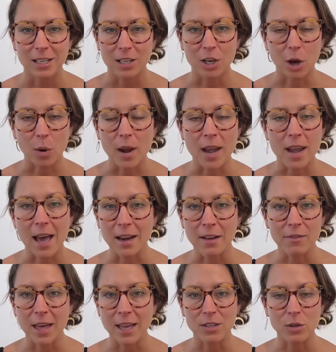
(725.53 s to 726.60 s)
None
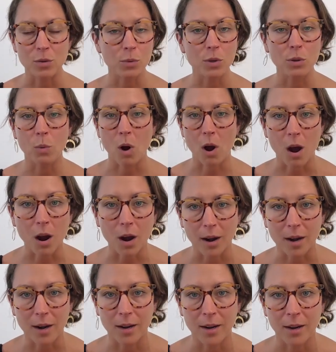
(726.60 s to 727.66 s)
of that is who you
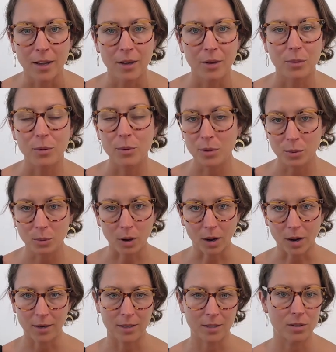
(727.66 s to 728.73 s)
are. Who you
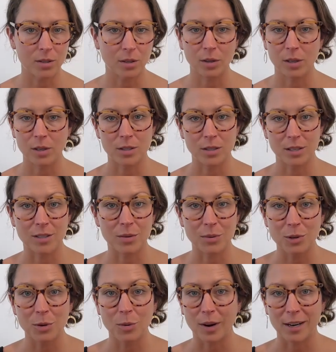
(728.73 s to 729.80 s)
are is
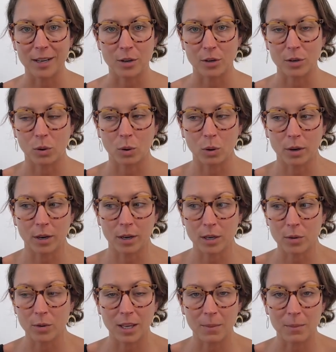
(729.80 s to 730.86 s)
who you are at your core.
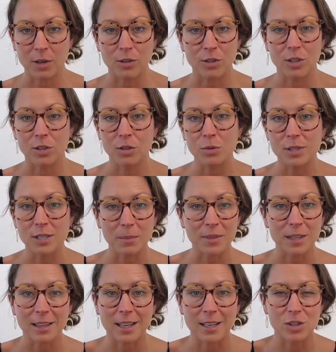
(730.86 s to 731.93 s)
You came here to do
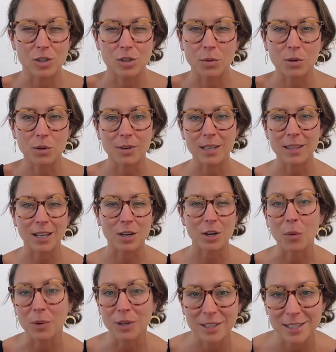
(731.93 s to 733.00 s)
something that is so unique that
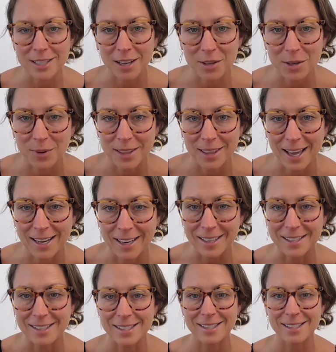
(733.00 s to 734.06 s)
no one could tell you what that
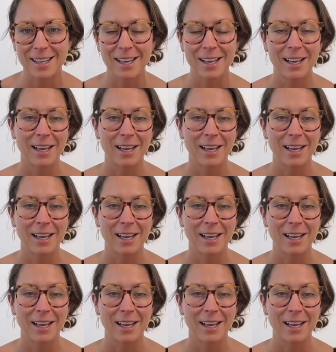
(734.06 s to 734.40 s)
is.